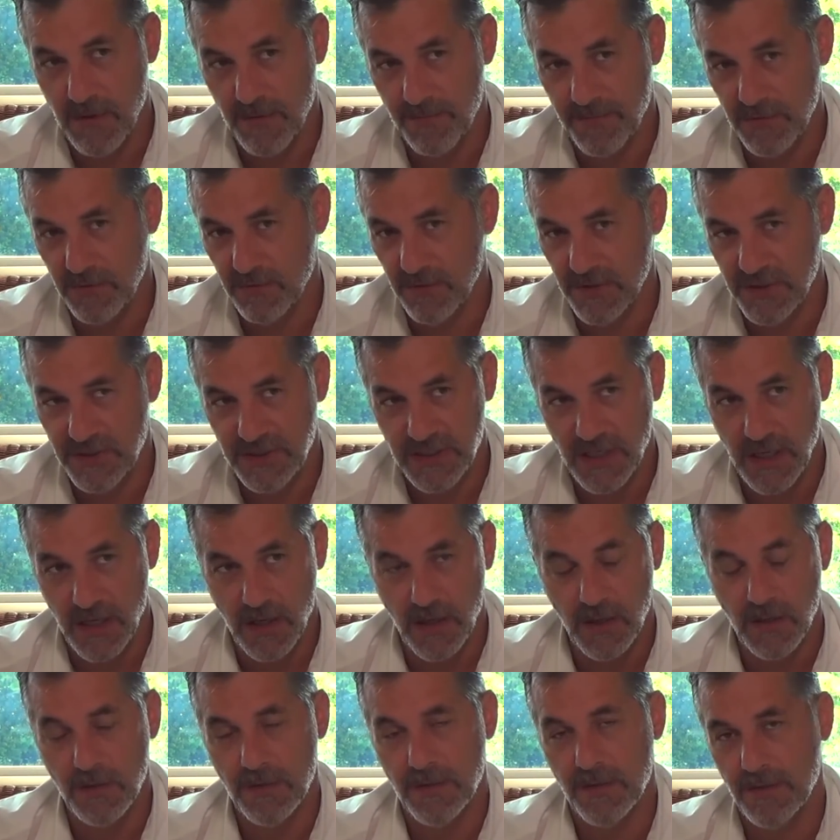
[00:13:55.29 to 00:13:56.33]
up into a
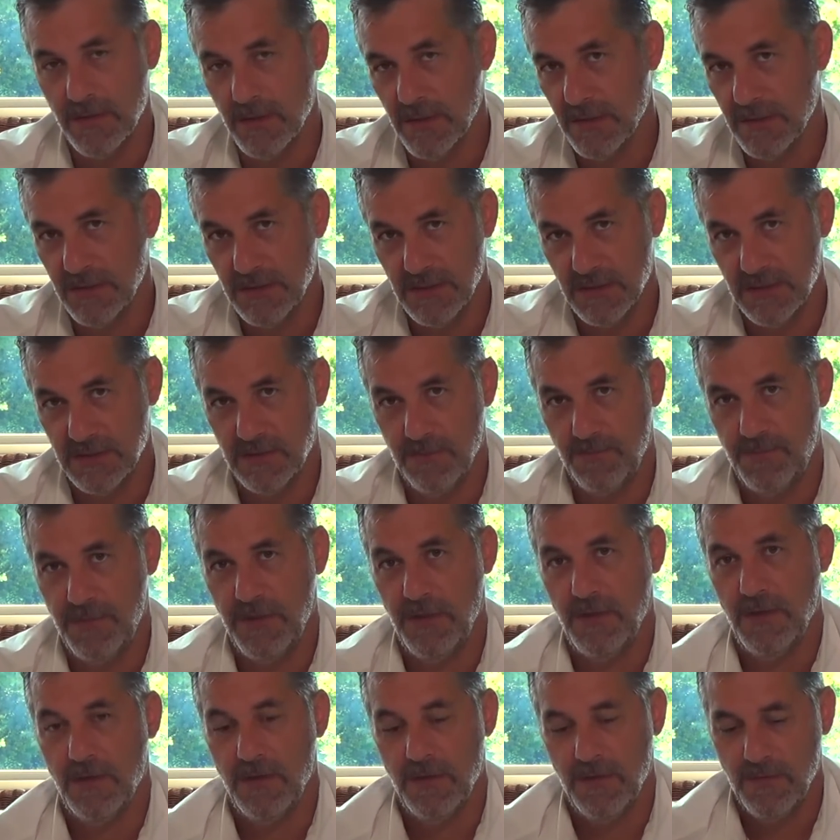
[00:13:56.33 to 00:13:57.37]
shell and
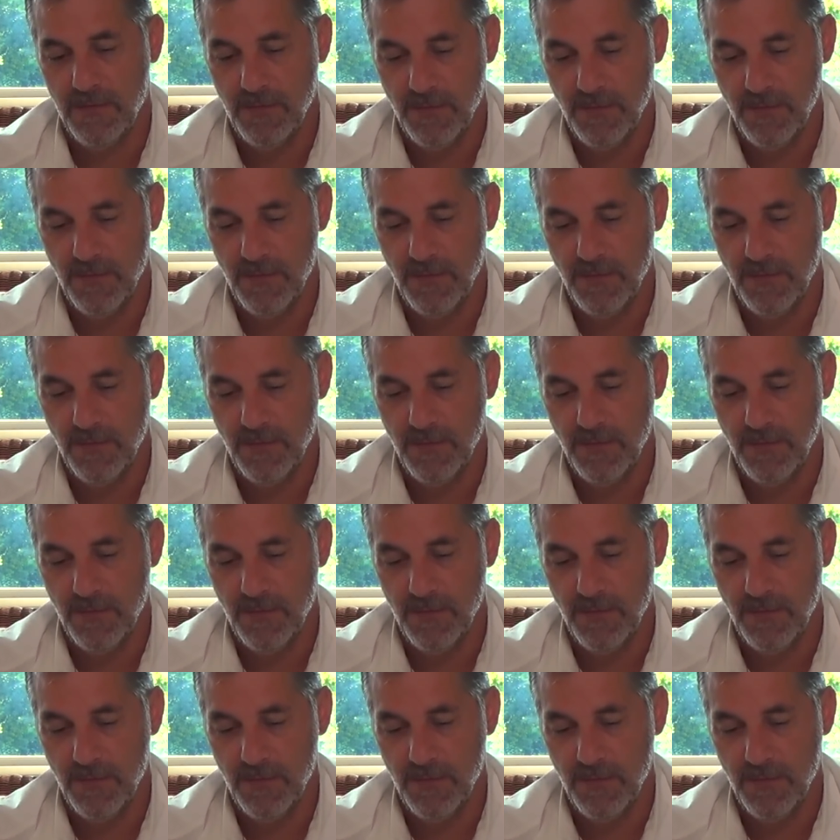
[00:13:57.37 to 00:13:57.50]
disappear,